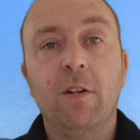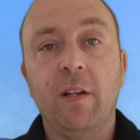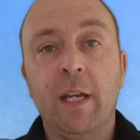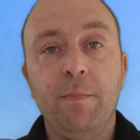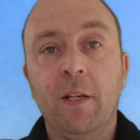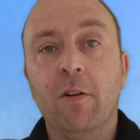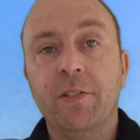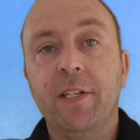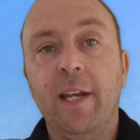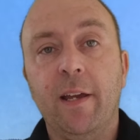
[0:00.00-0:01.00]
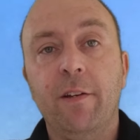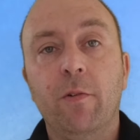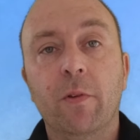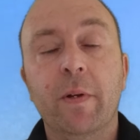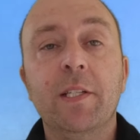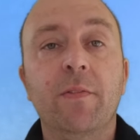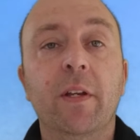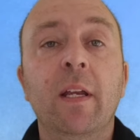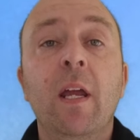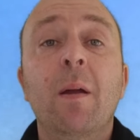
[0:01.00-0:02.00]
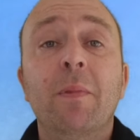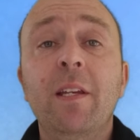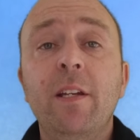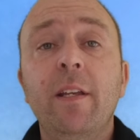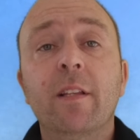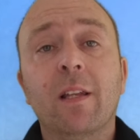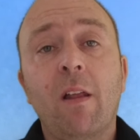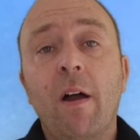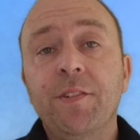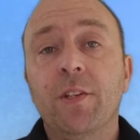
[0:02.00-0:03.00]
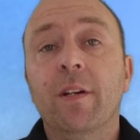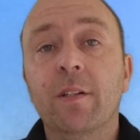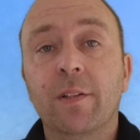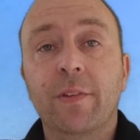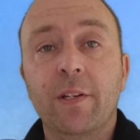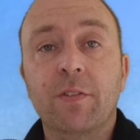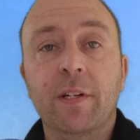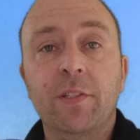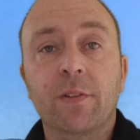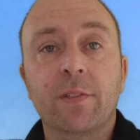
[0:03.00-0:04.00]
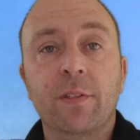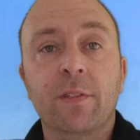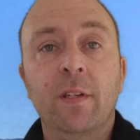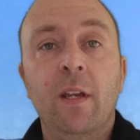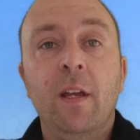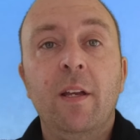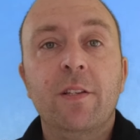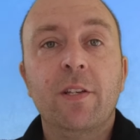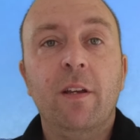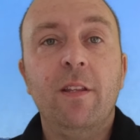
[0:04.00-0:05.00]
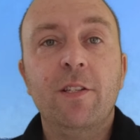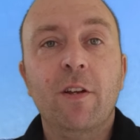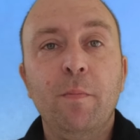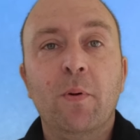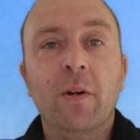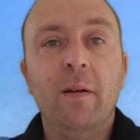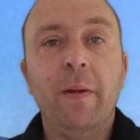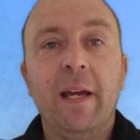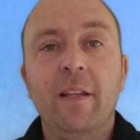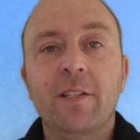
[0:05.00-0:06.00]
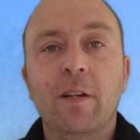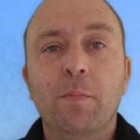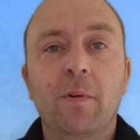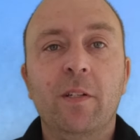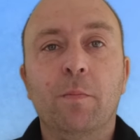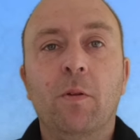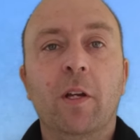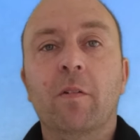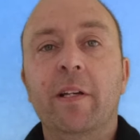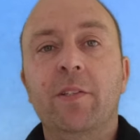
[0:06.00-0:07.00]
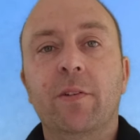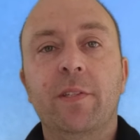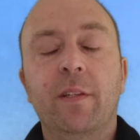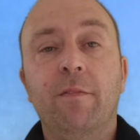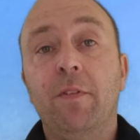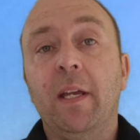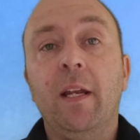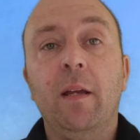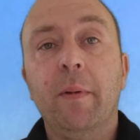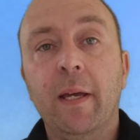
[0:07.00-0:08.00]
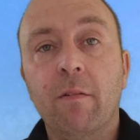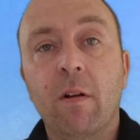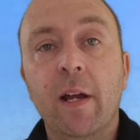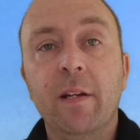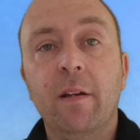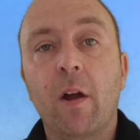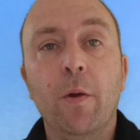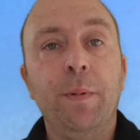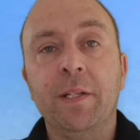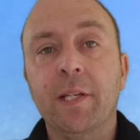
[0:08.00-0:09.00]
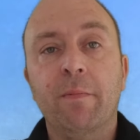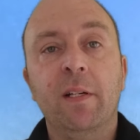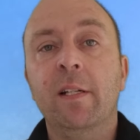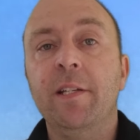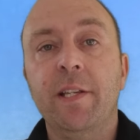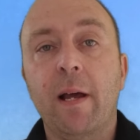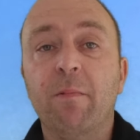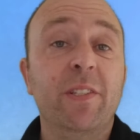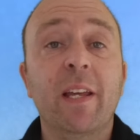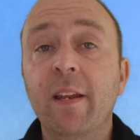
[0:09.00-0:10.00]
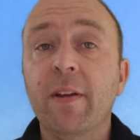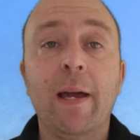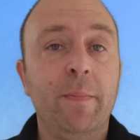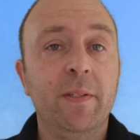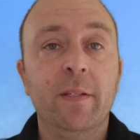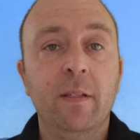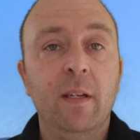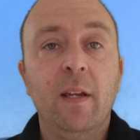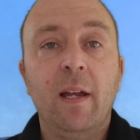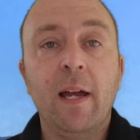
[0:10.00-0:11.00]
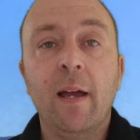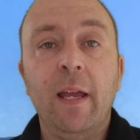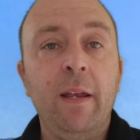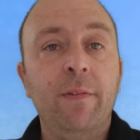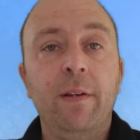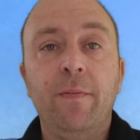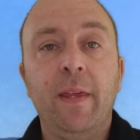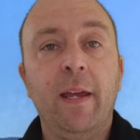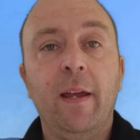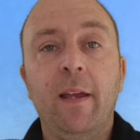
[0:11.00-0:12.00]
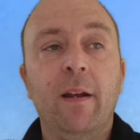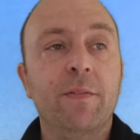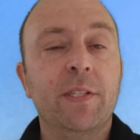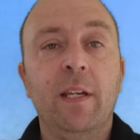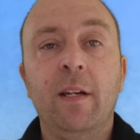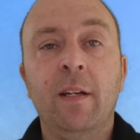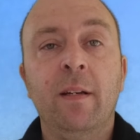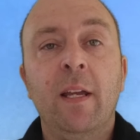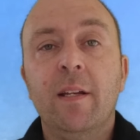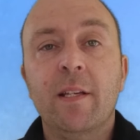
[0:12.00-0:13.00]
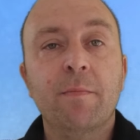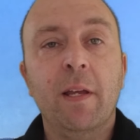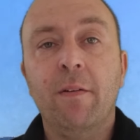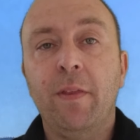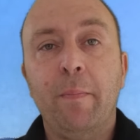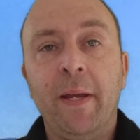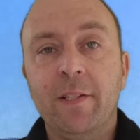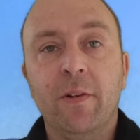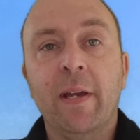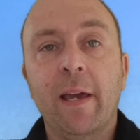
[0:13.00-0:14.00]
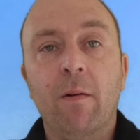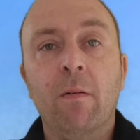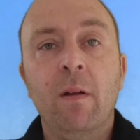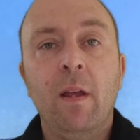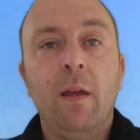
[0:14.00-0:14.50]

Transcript: keep the cost down and all the rest of it. Then you need the life cycle of those resources. So there's no point deploying a resource and then forgetting about it, right, and hoping someone cleans it up, because that never happens. Even if and I've seen it, doesn't matter if they're pets or cattle,